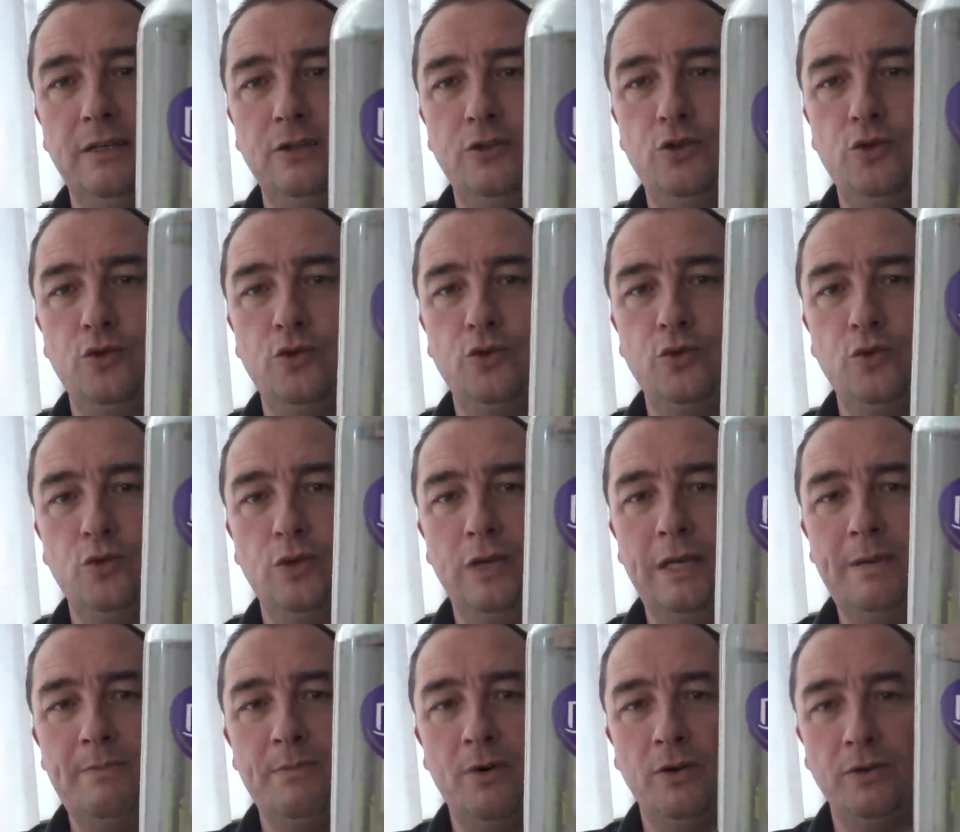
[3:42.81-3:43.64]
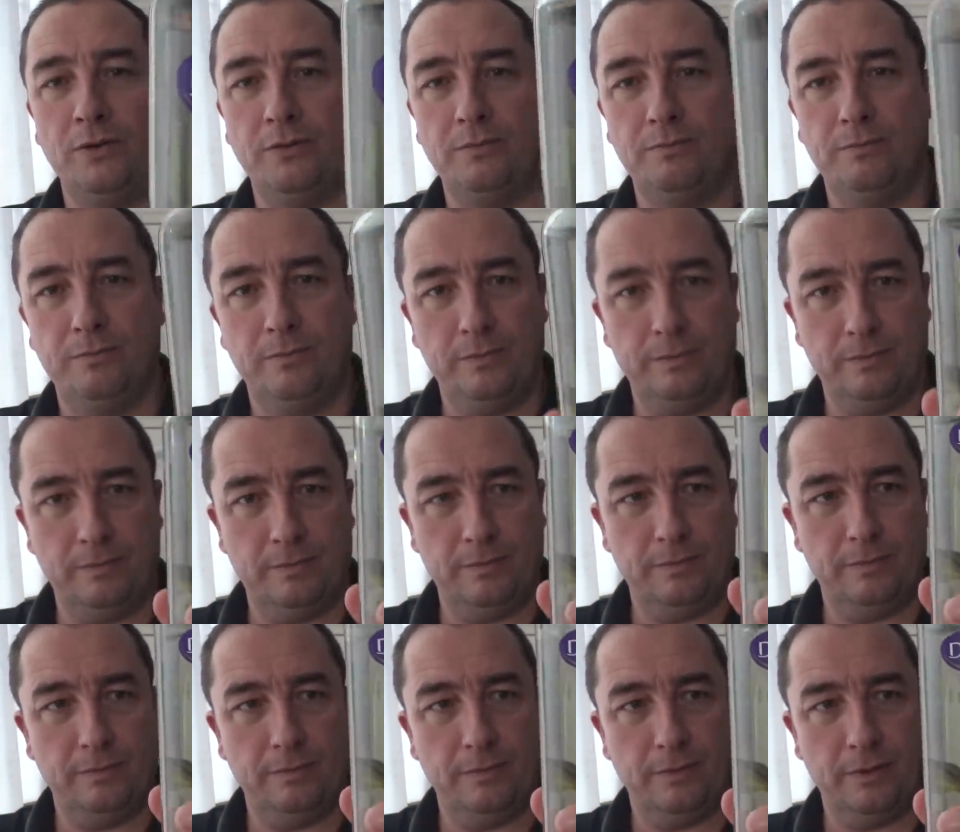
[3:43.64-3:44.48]
Duru Limon
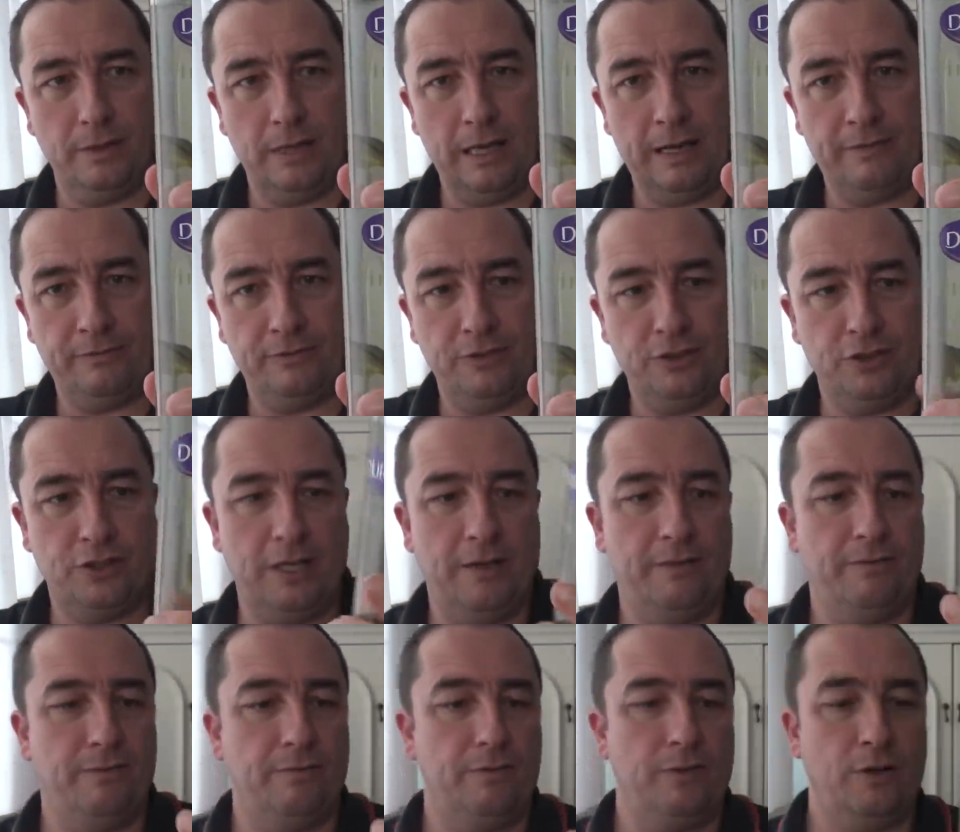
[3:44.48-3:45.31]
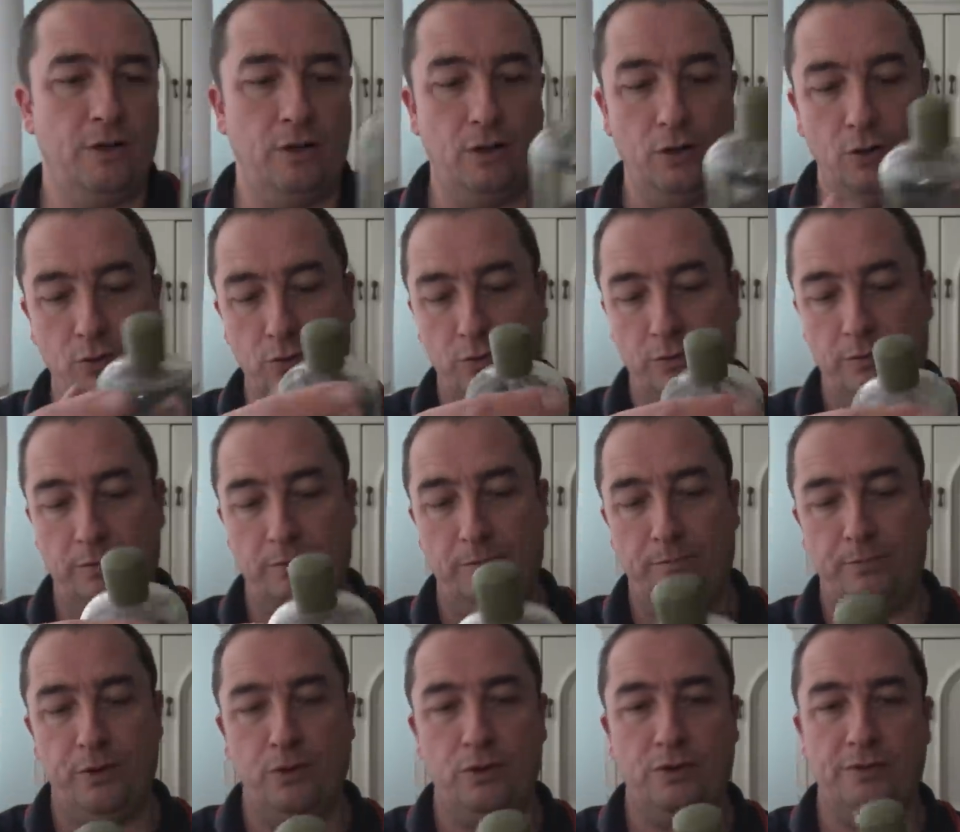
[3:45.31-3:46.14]
aftershave
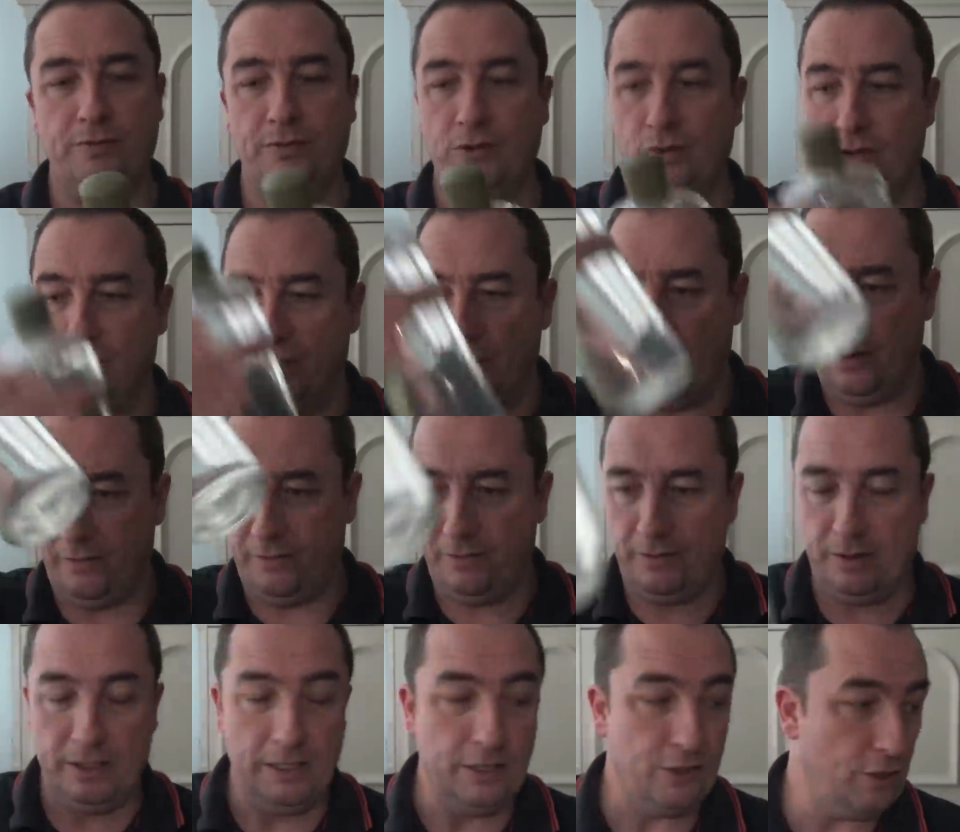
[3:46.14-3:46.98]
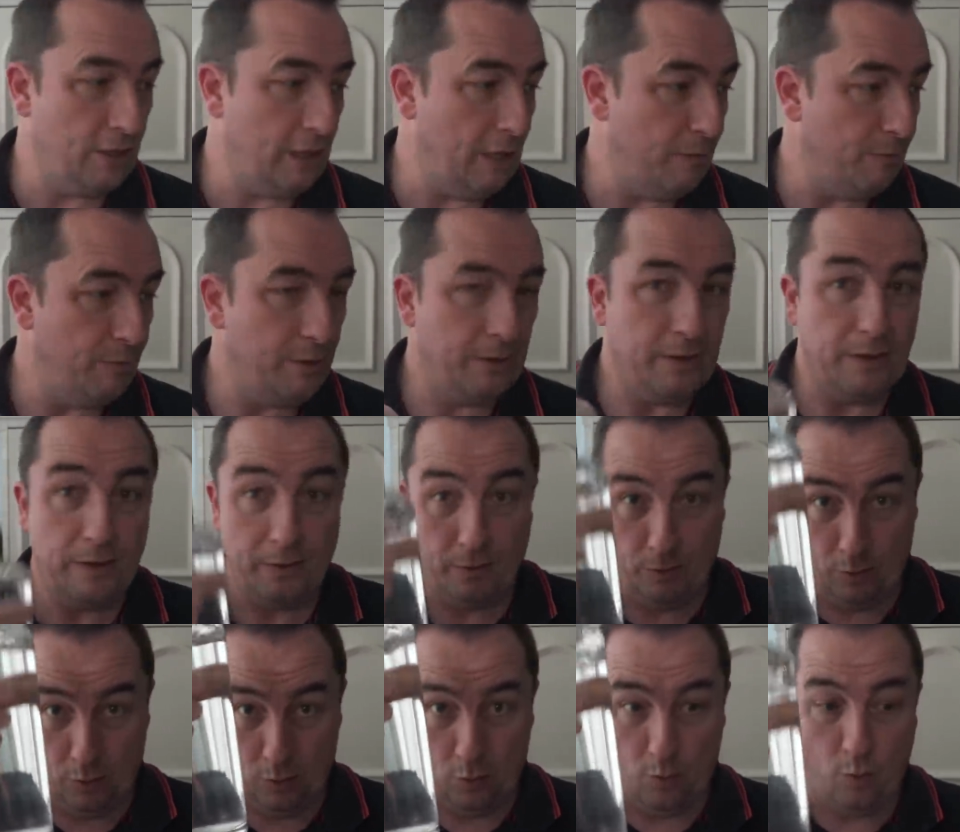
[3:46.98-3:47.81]
cologne. Beautiful stuff. So that'd be
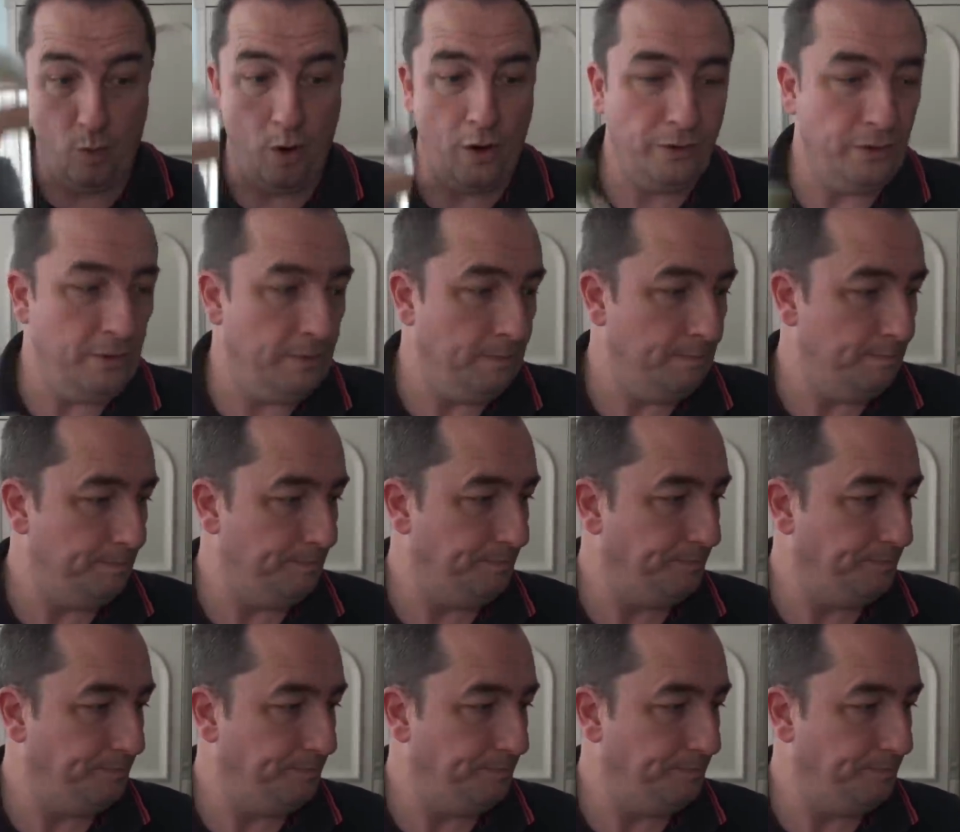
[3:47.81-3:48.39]
one.